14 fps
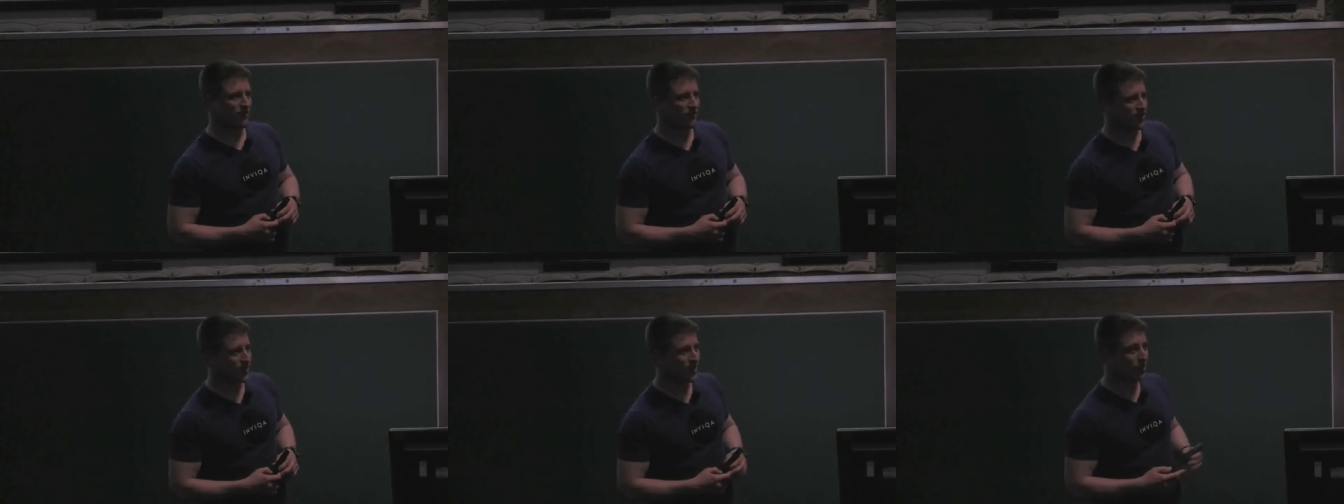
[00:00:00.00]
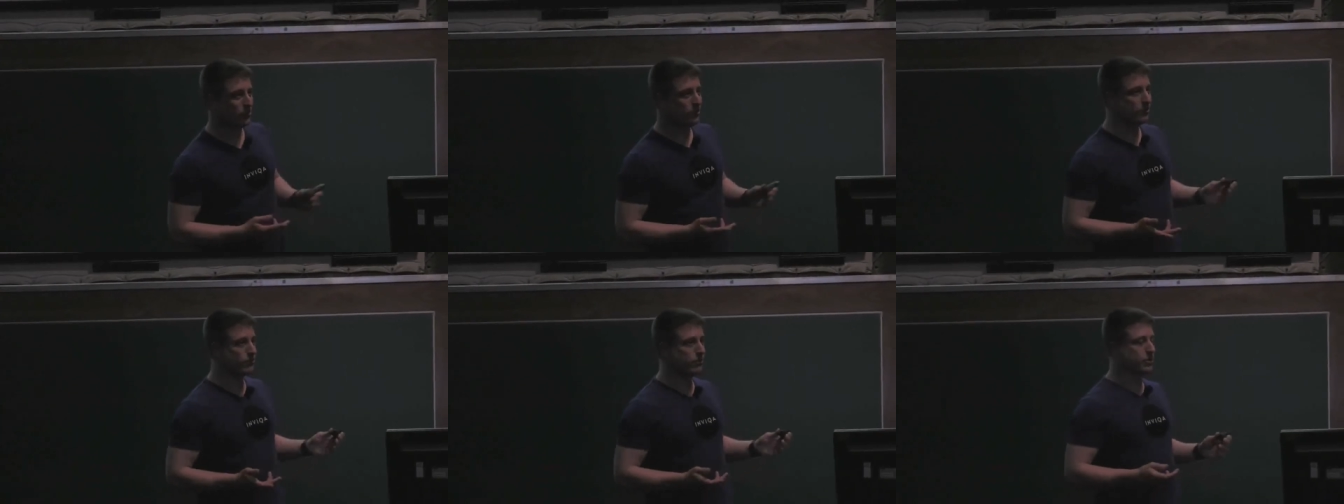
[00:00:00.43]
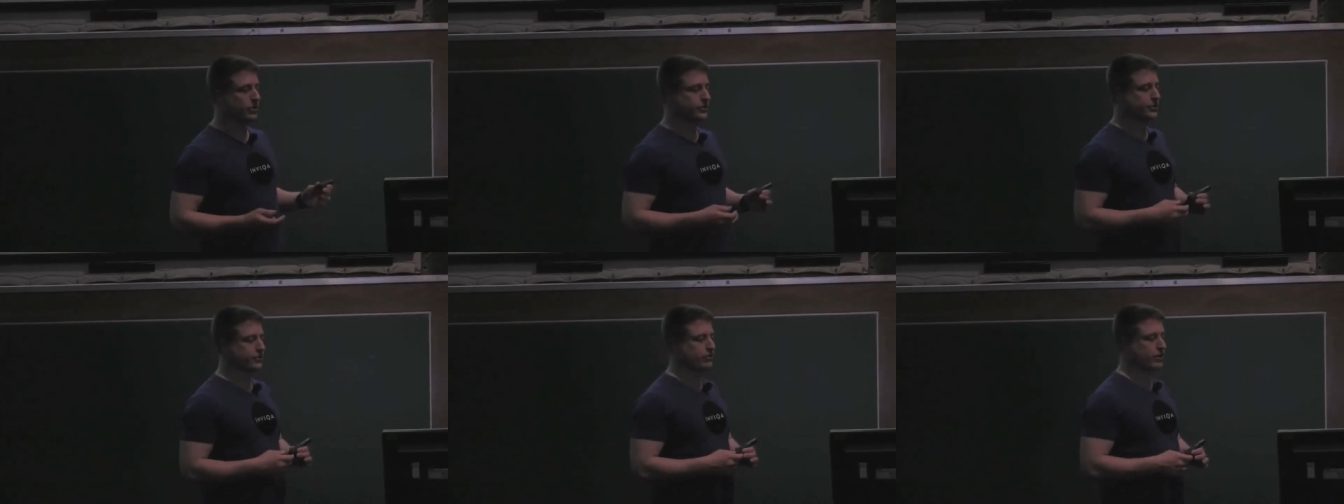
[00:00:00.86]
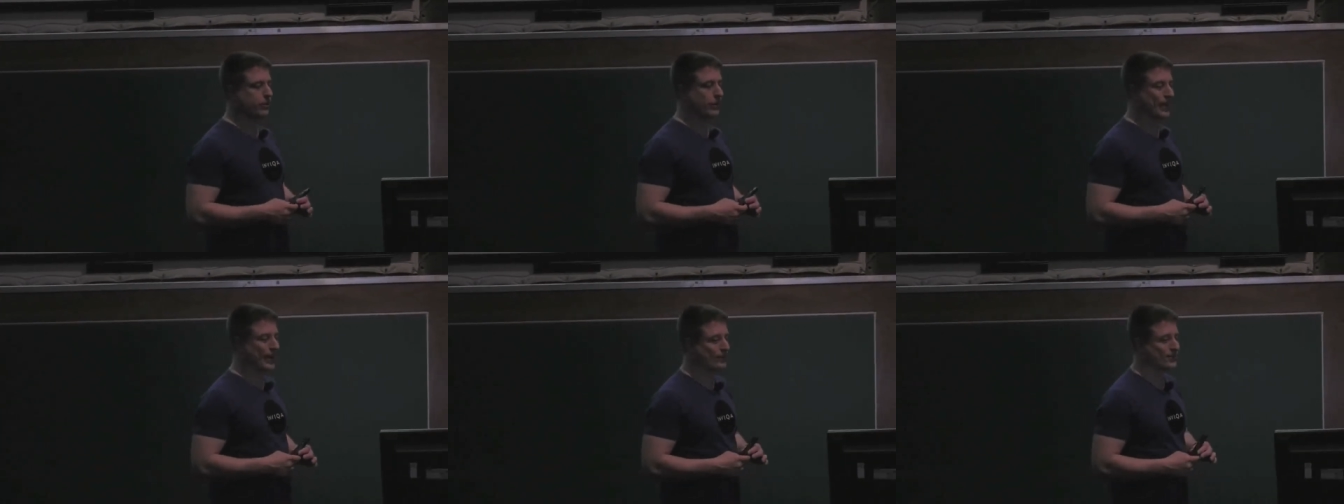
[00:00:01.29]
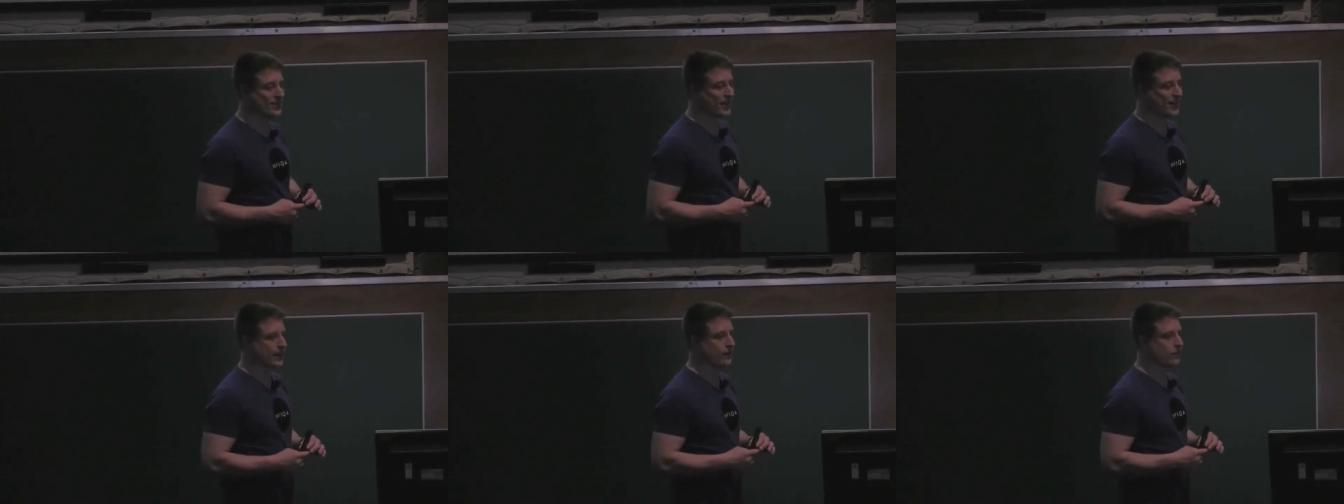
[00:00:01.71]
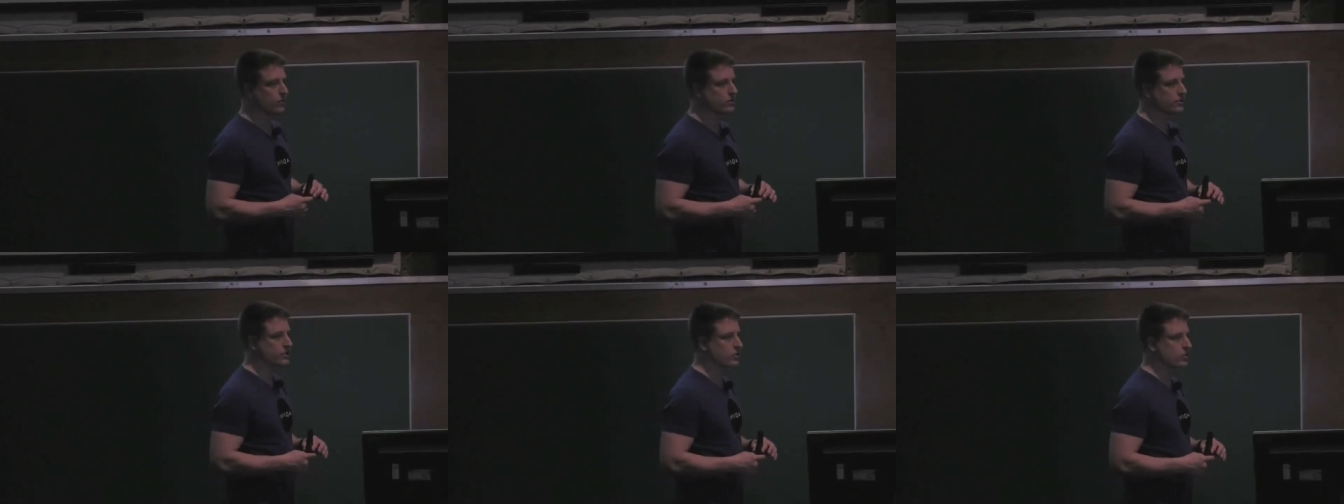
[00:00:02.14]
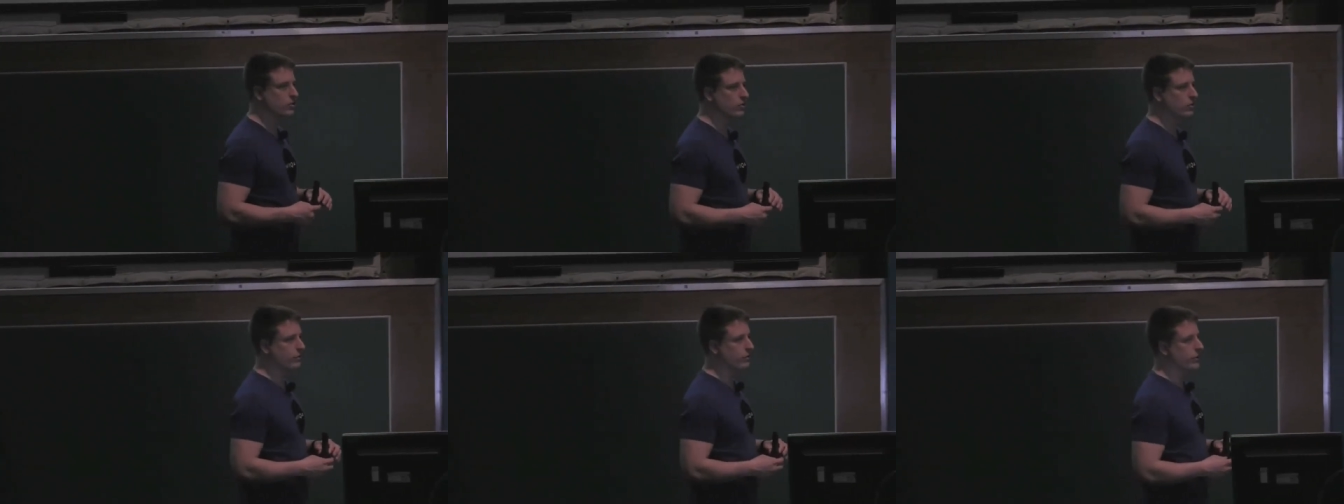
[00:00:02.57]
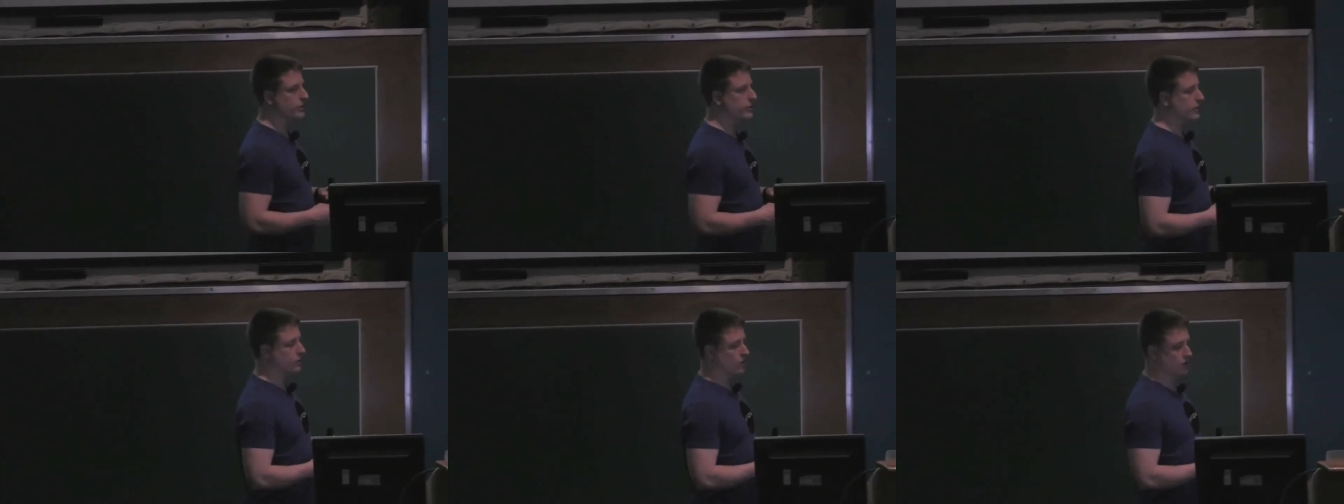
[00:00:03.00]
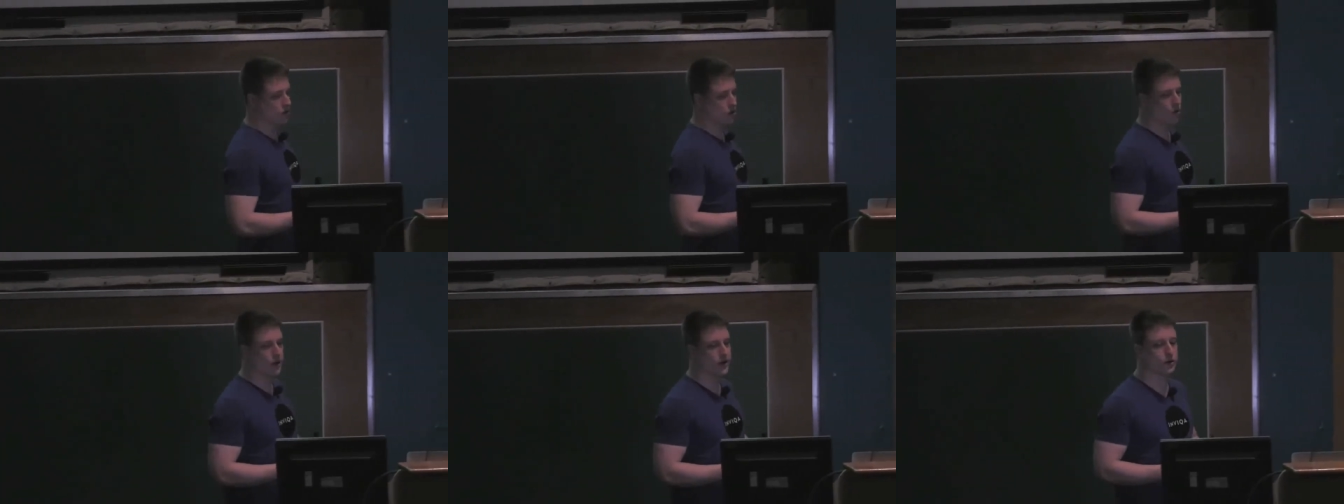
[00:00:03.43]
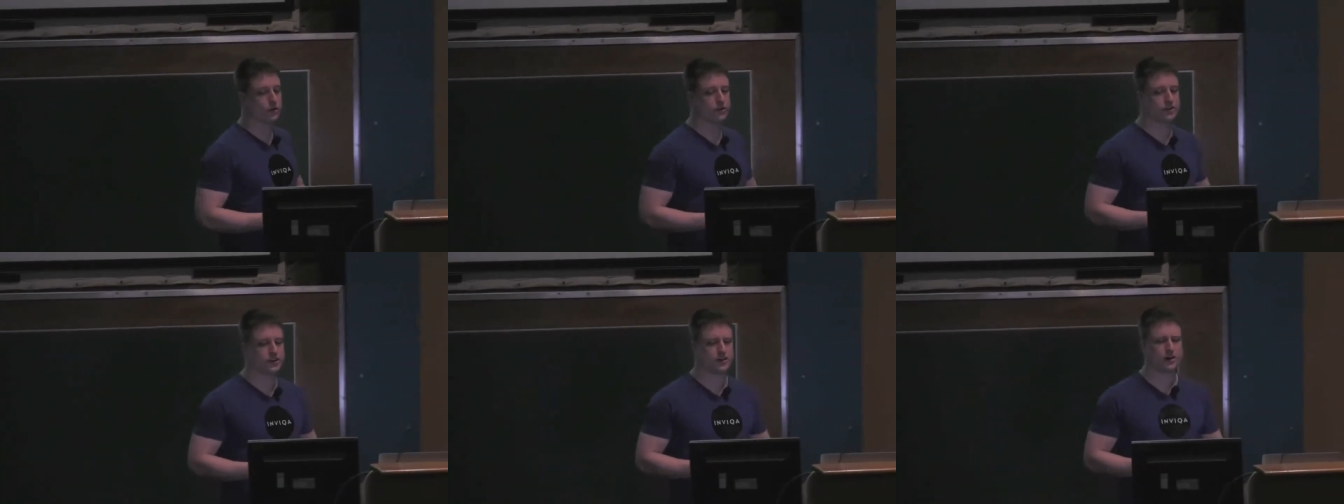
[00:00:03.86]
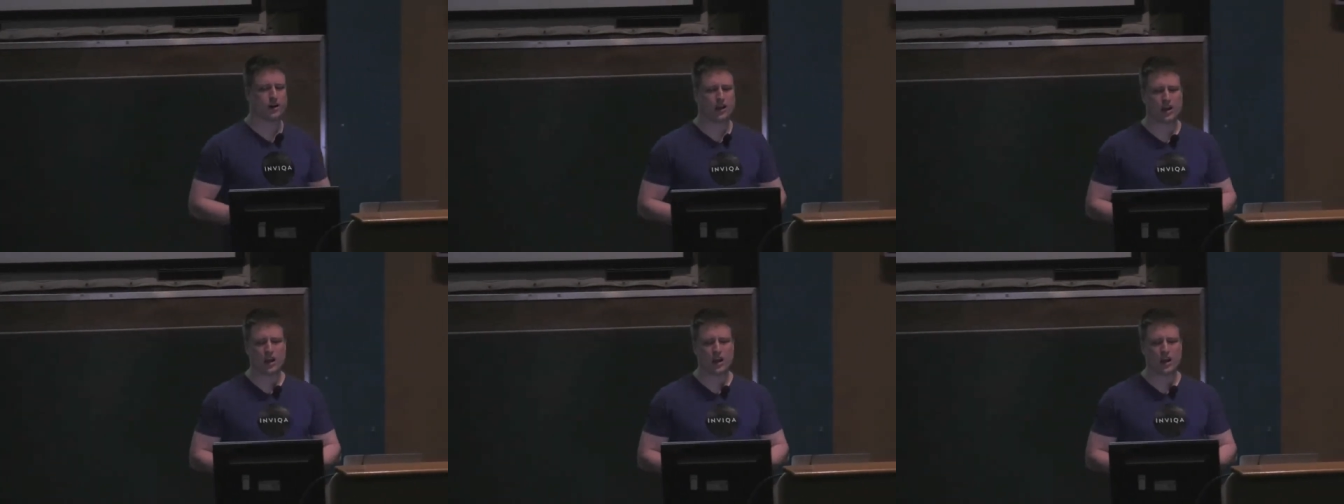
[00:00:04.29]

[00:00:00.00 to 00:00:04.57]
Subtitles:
If you clone a repository without telling it what to call the remote, it will call it origin.